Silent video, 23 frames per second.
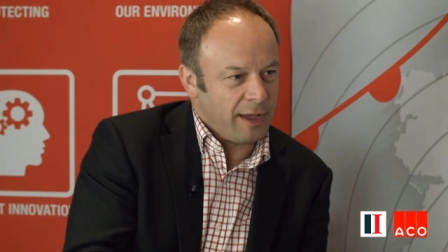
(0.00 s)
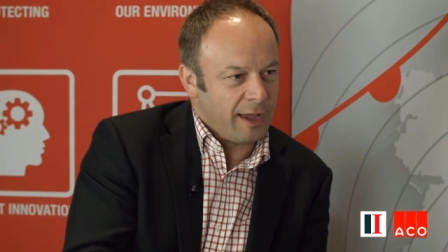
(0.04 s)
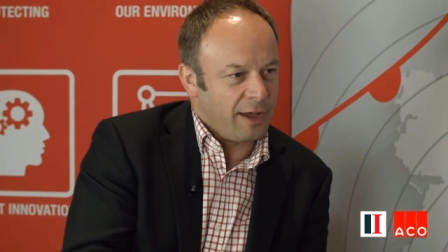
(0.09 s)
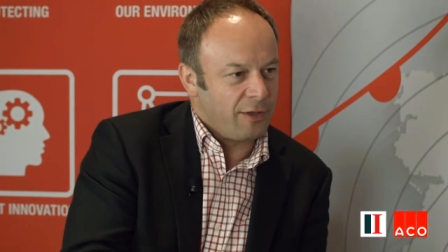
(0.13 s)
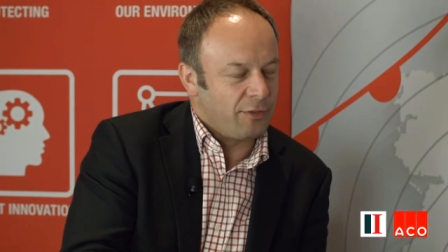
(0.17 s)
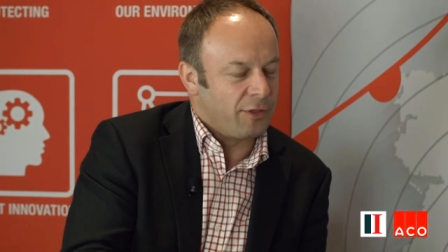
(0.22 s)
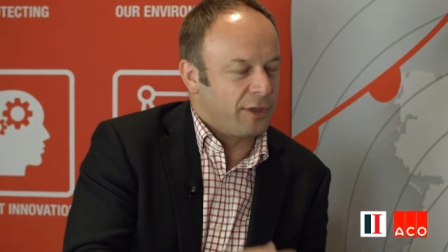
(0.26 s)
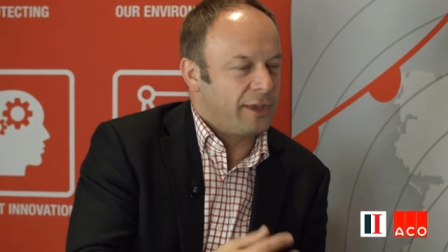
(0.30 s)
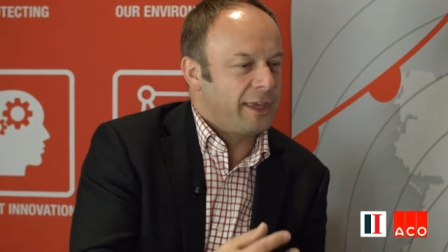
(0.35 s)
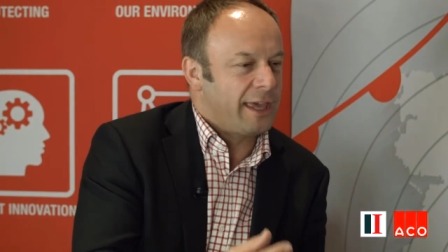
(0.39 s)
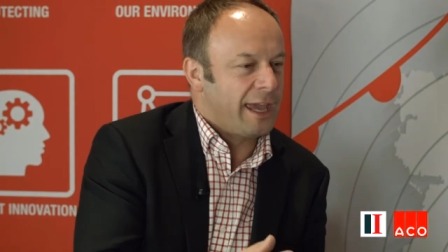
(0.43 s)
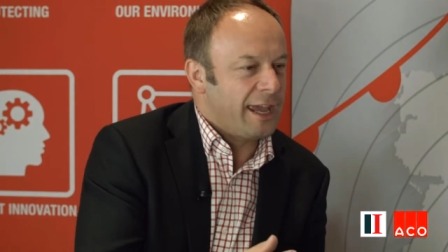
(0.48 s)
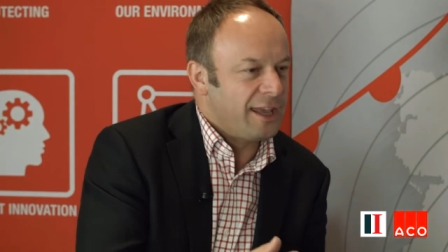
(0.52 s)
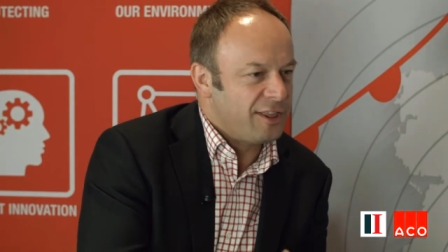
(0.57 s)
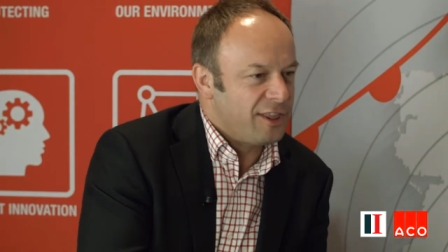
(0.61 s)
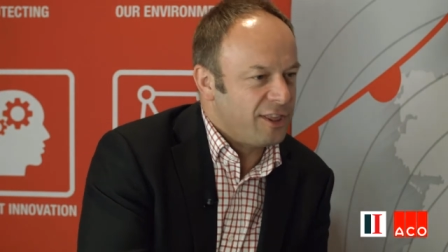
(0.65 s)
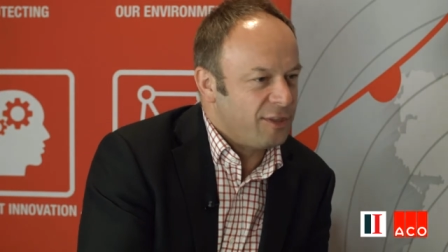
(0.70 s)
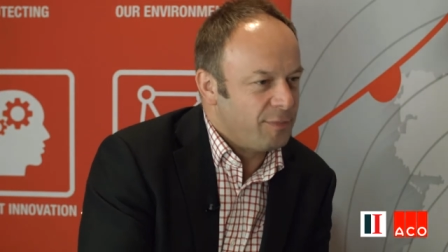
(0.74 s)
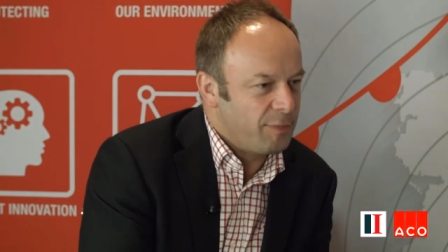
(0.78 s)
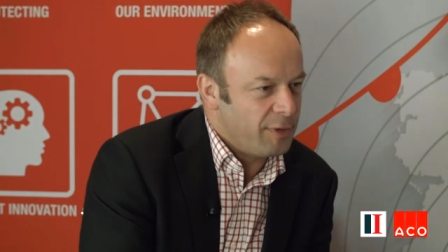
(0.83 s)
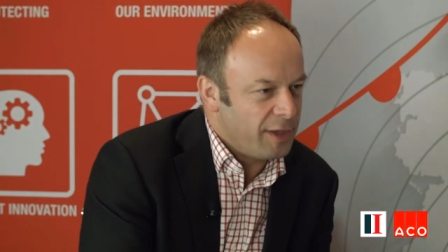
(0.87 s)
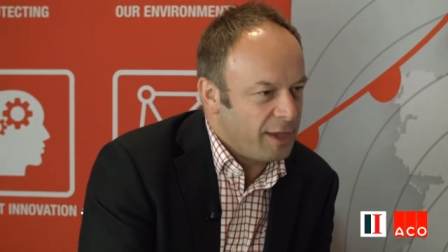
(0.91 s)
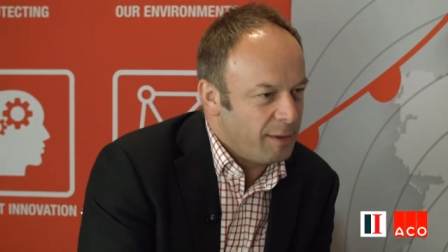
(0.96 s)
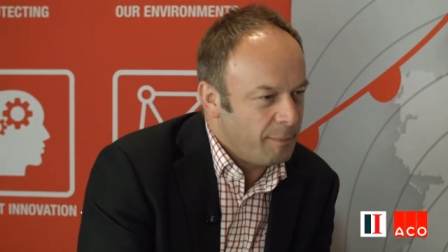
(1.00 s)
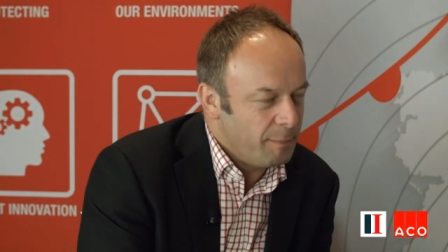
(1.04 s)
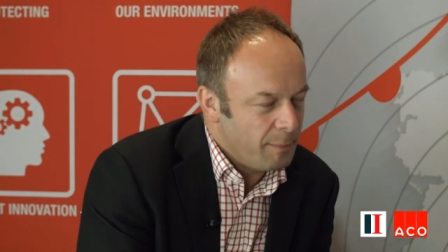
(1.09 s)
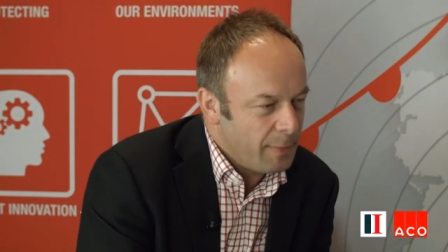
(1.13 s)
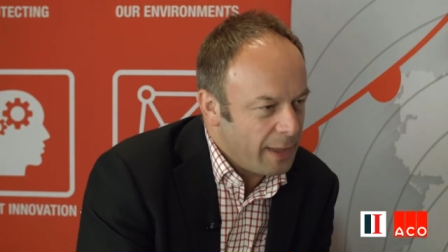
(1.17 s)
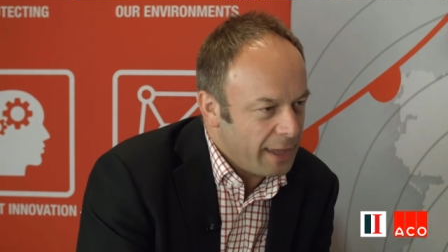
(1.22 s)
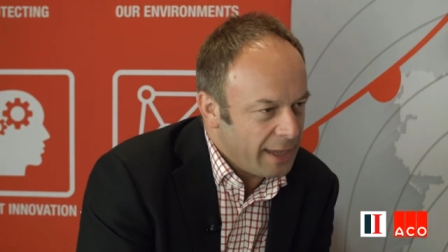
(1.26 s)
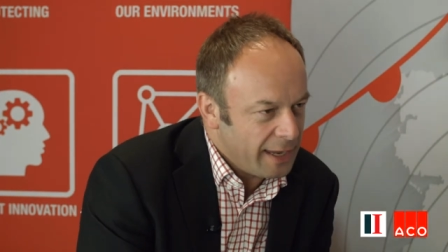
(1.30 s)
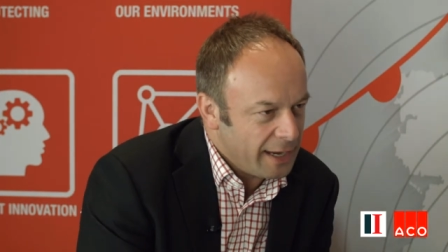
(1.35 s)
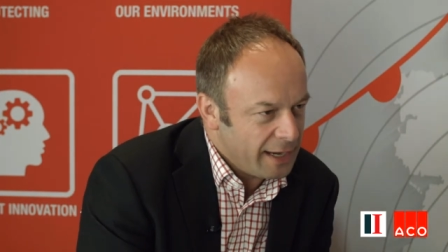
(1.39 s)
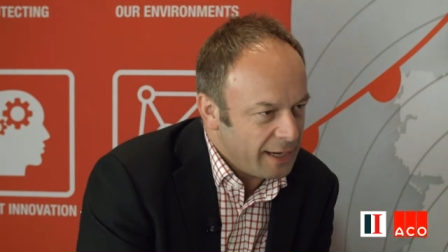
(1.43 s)
how the case is
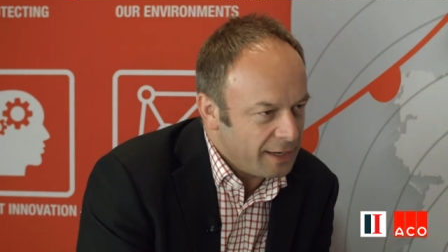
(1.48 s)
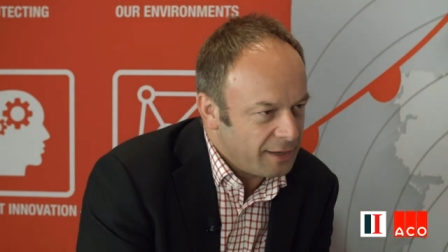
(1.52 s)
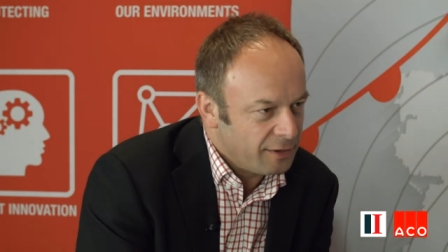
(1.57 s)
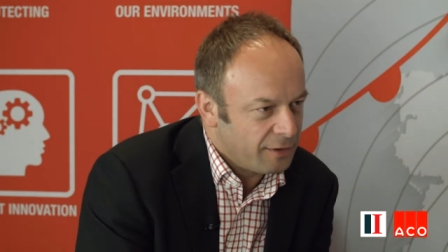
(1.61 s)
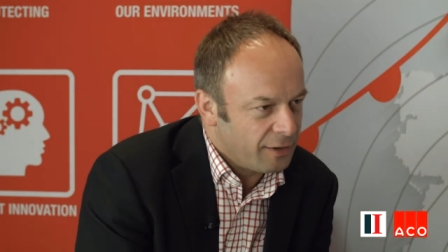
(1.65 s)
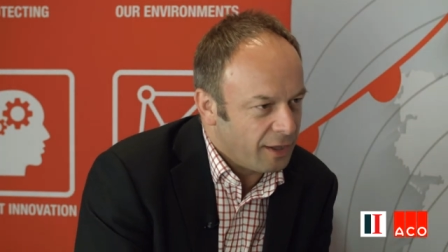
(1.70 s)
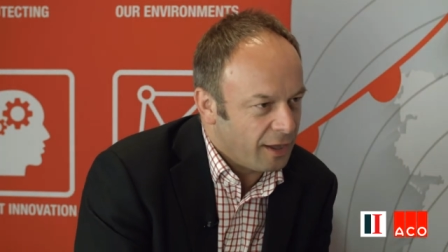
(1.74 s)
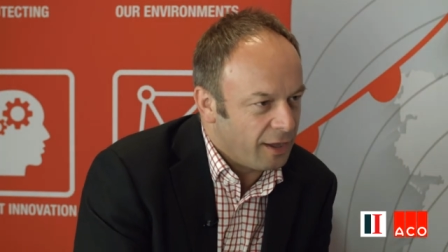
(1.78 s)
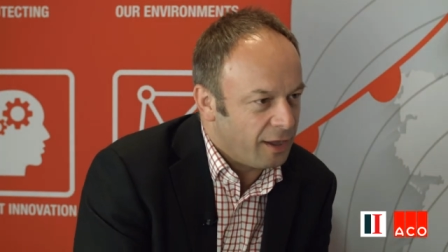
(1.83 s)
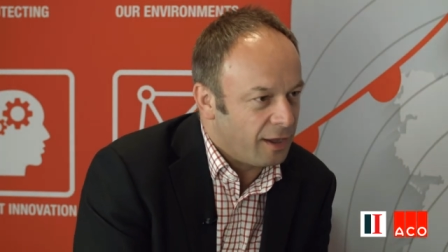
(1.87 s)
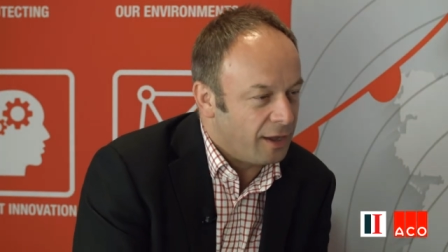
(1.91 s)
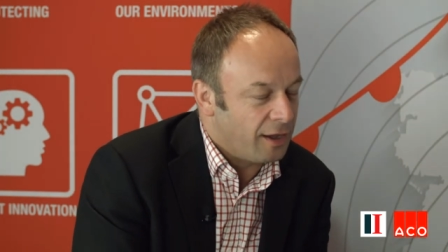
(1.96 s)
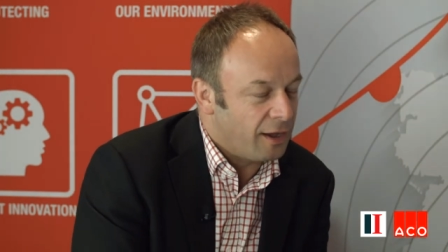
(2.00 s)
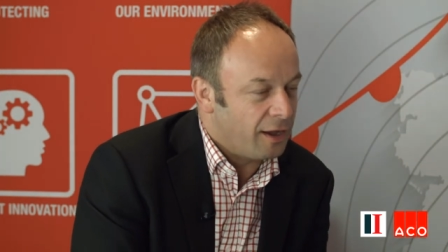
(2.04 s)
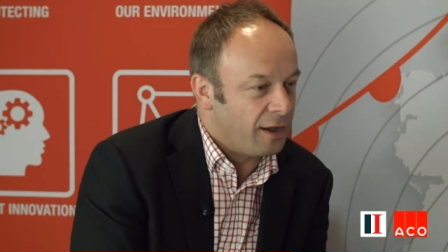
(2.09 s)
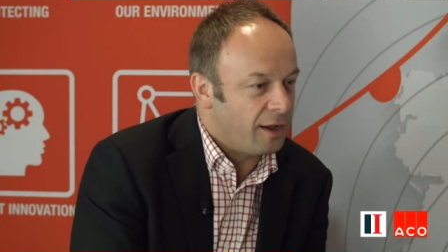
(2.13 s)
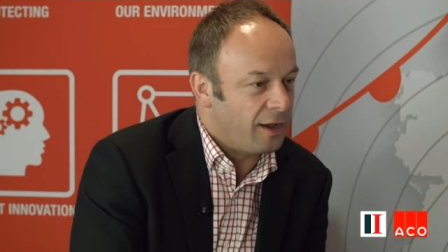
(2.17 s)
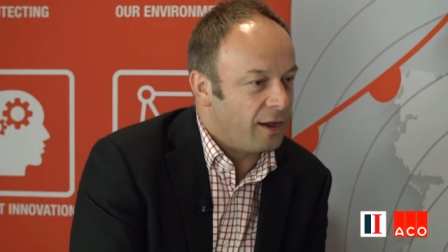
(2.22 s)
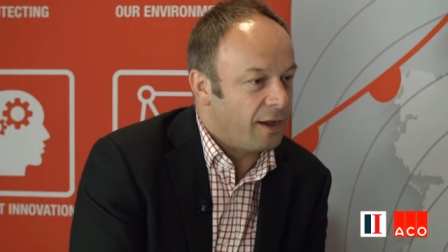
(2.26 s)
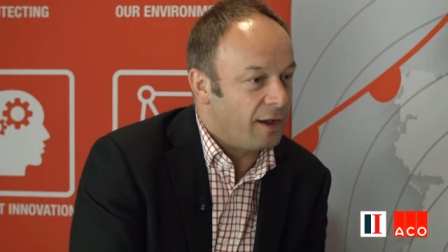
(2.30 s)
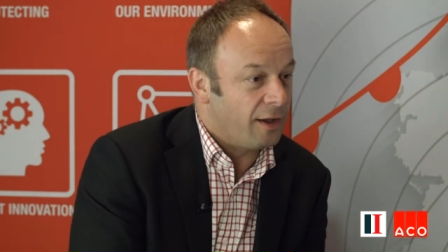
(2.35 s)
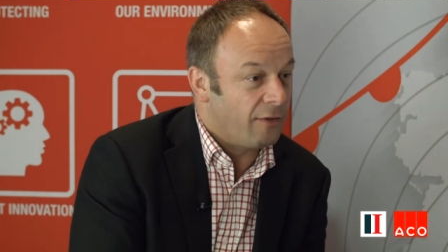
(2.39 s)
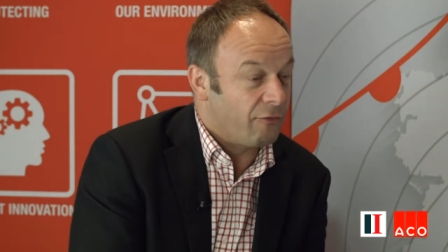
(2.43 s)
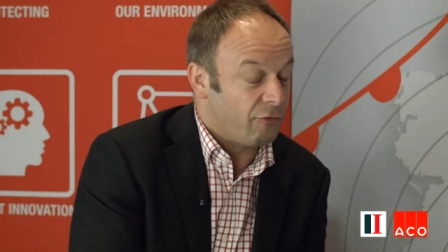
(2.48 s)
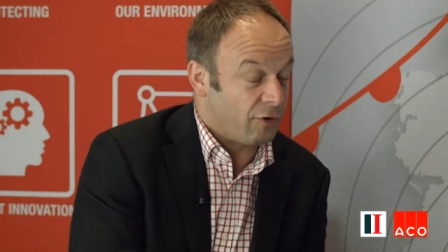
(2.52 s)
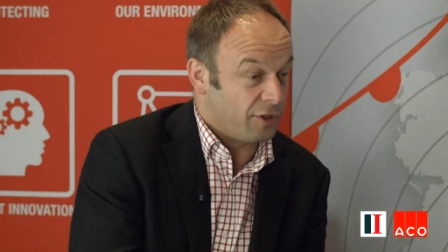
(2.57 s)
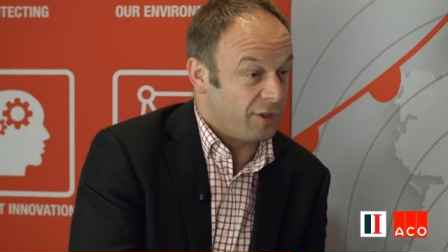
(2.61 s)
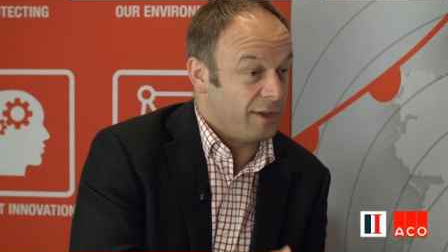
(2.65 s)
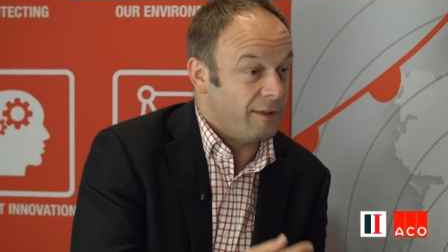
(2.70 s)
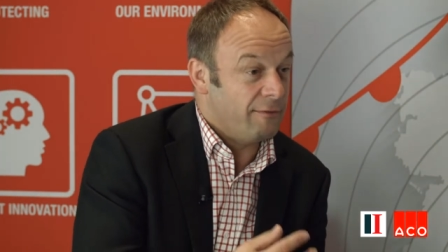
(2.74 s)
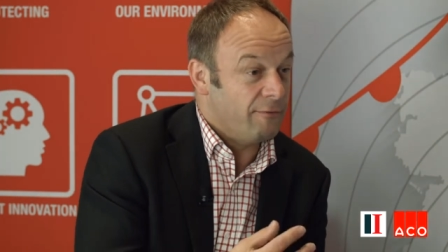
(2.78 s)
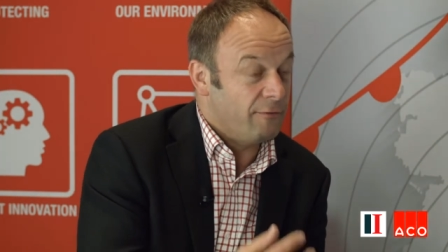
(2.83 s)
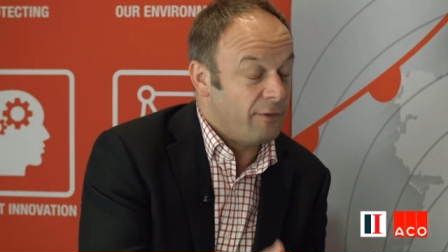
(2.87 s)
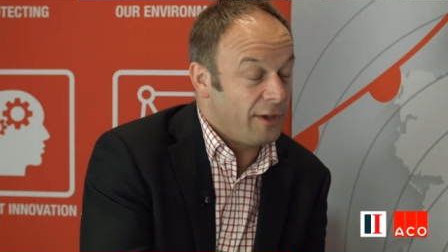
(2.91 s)
being made for
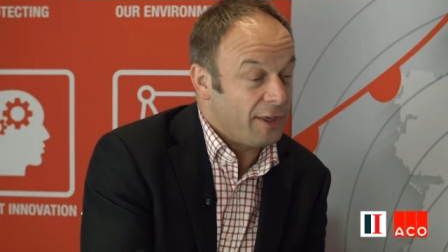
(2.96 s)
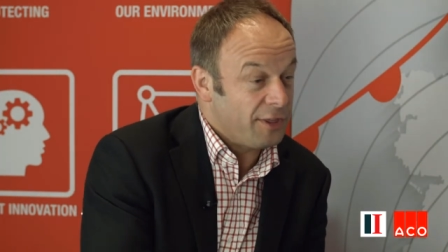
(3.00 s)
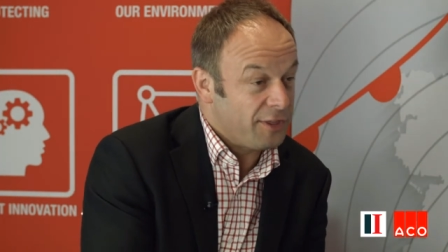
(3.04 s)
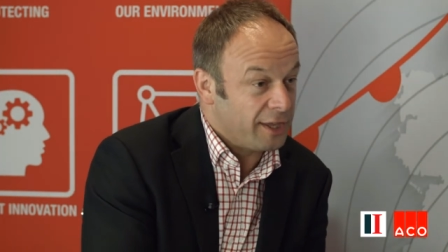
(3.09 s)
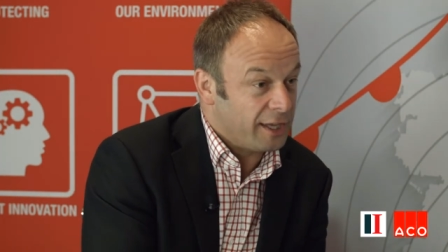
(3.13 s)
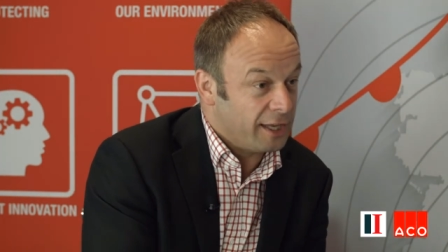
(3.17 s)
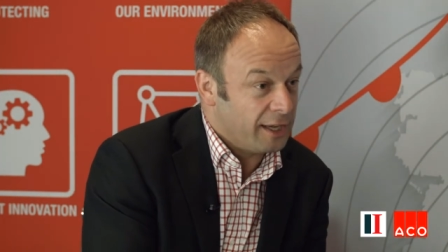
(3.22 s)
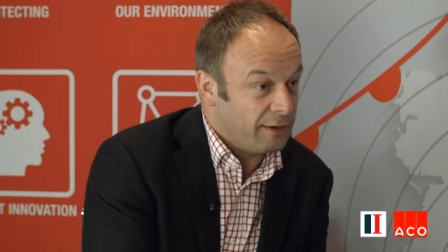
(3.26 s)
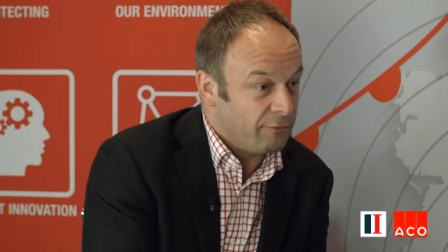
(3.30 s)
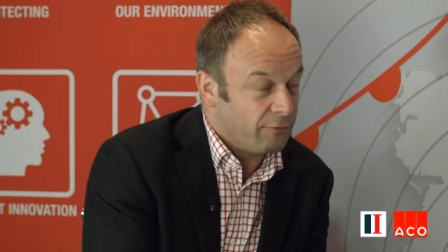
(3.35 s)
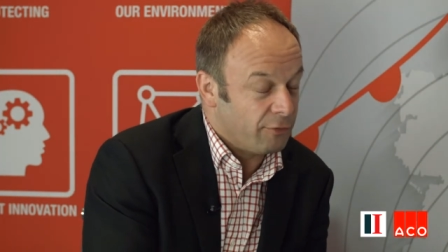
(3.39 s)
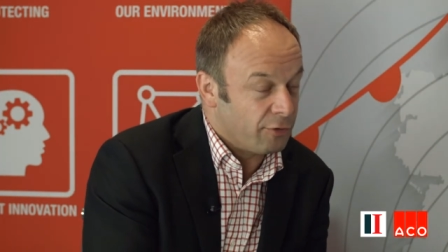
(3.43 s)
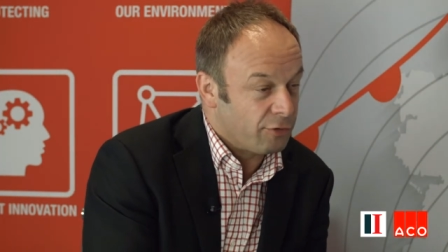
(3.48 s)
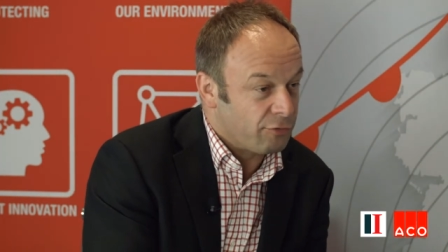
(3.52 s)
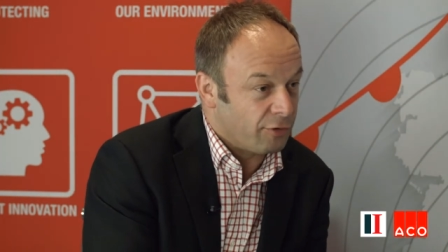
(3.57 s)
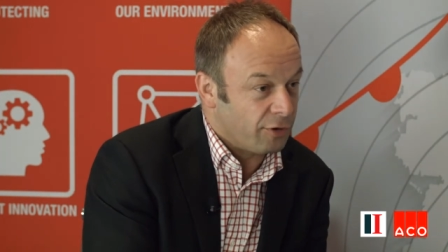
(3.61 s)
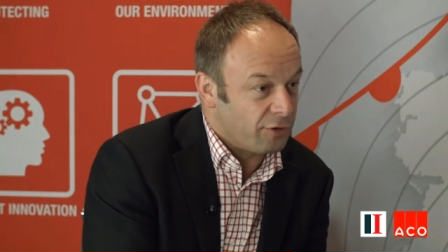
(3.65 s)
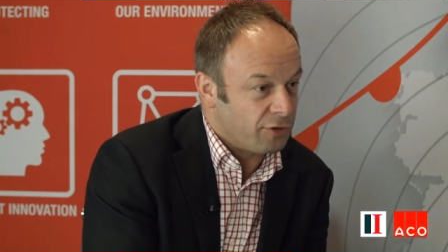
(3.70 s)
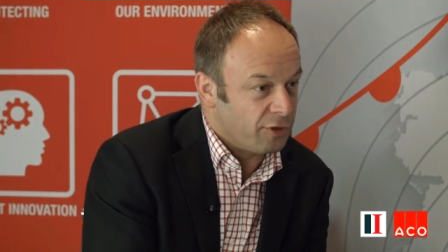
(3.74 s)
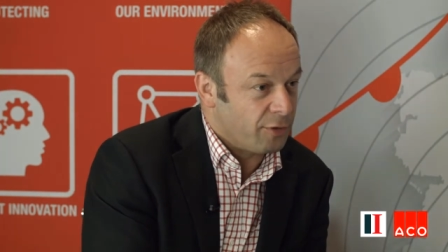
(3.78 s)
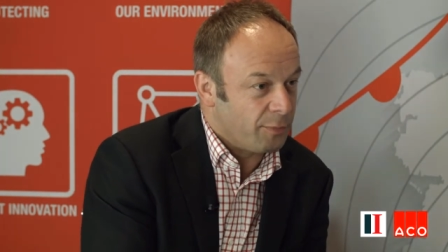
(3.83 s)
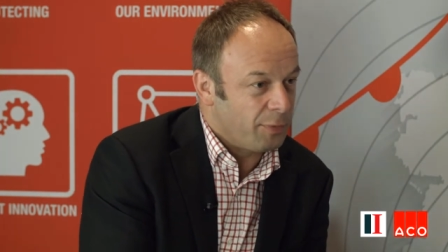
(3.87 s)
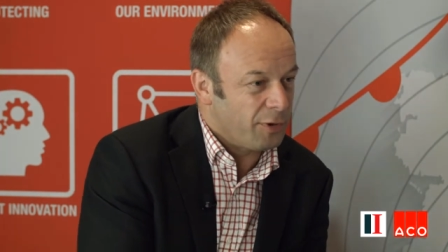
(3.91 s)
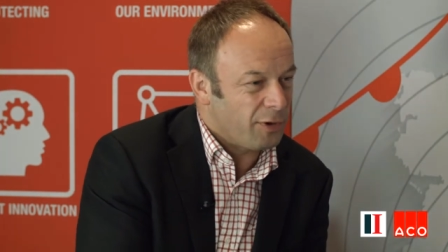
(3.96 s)
actually investing in infrastructure.